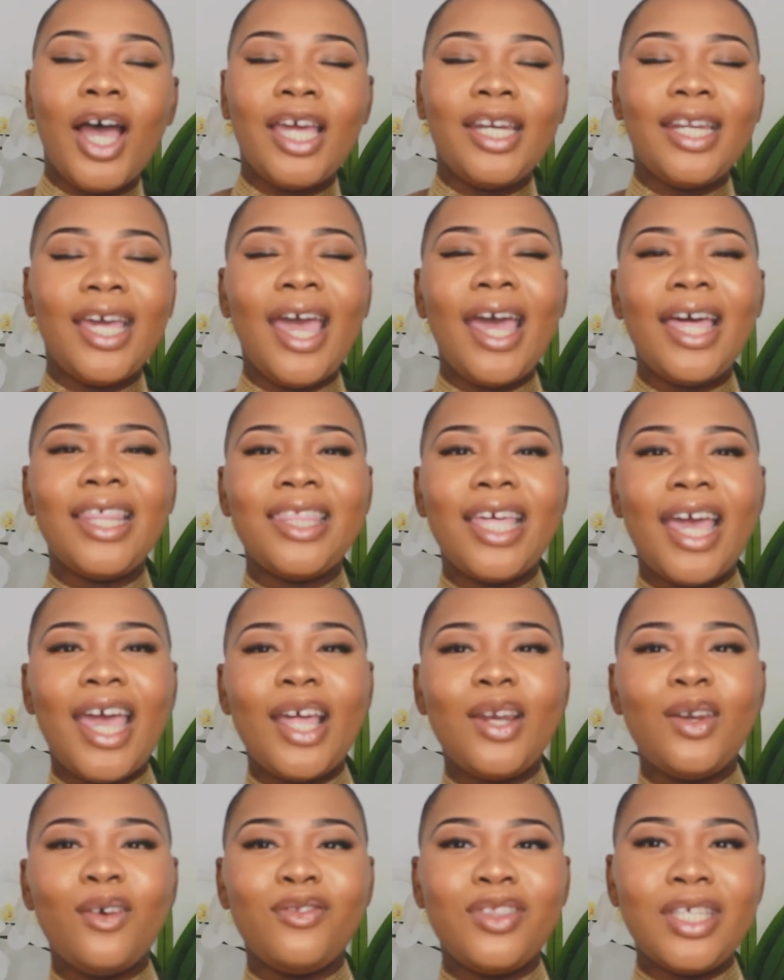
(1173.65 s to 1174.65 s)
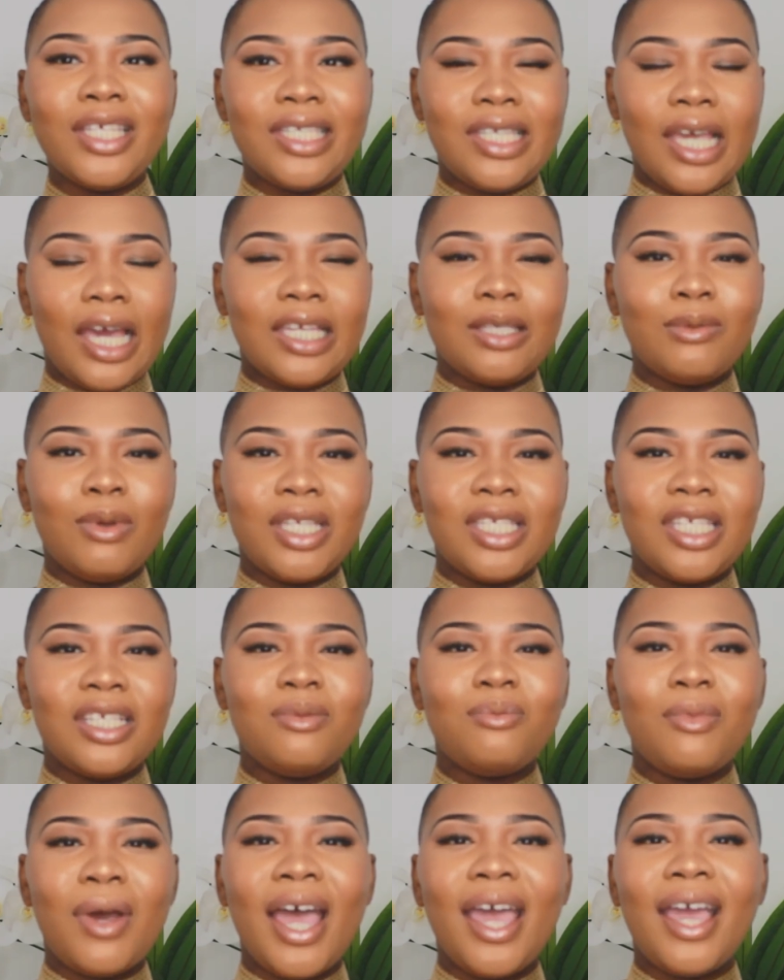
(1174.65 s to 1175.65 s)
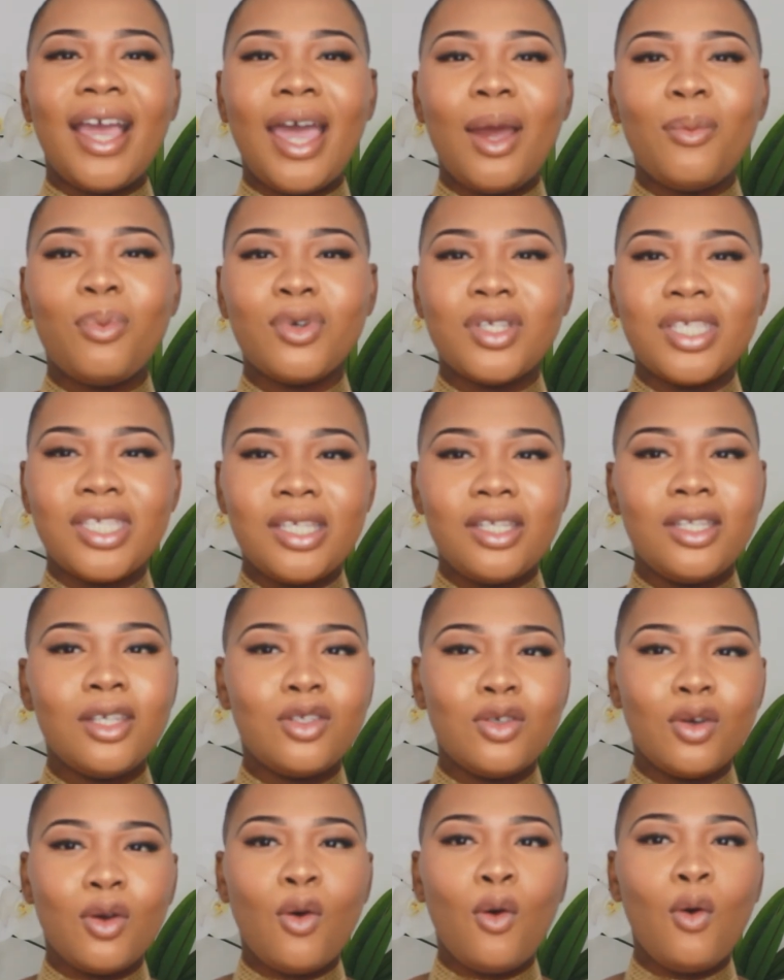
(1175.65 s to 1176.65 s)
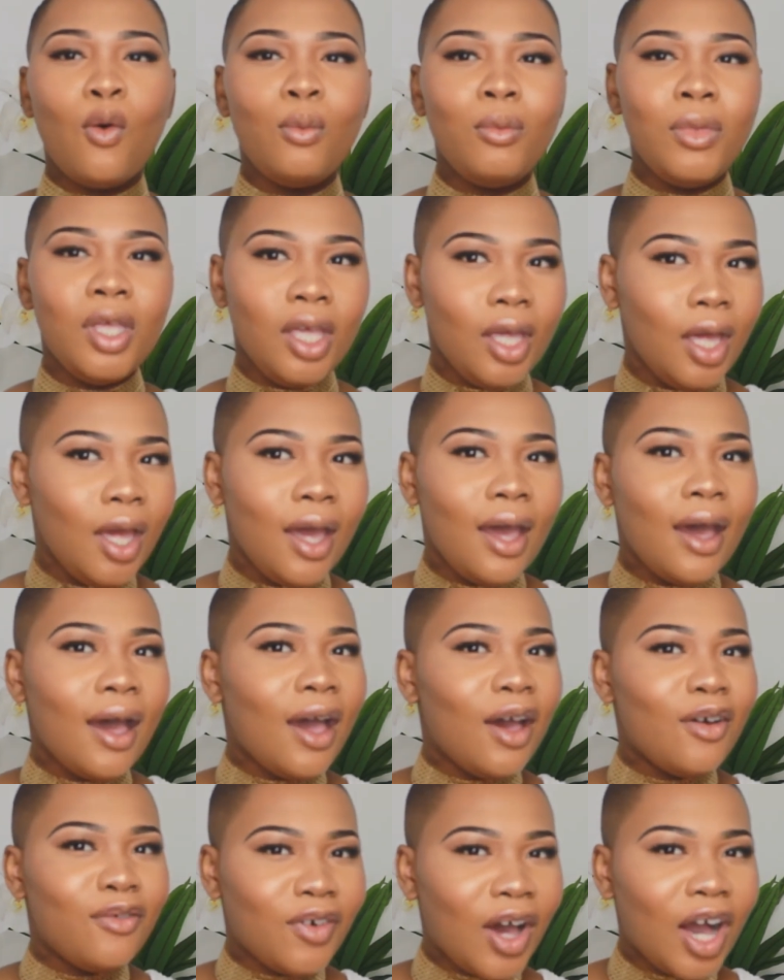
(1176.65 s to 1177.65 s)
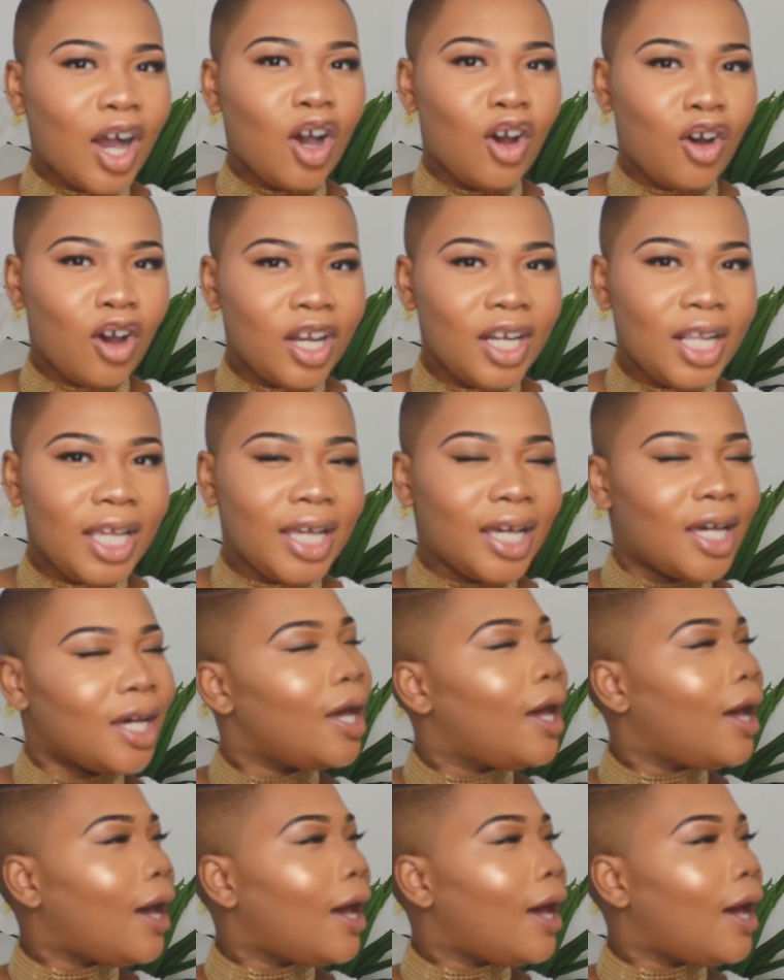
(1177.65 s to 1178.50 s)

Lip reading: And at the end of this text message, my guy proceeded to call me a fuckaholic.